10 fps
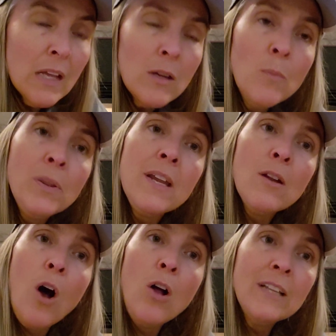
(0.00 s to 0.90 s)
complete
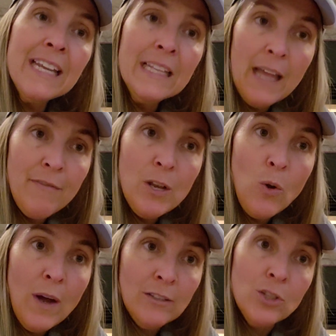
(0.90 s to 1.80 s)
all 11
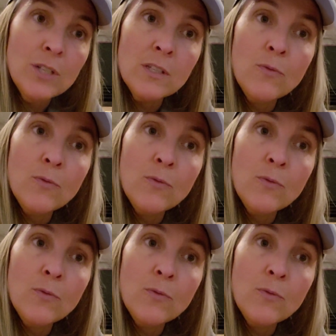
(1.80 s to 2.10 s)
questions,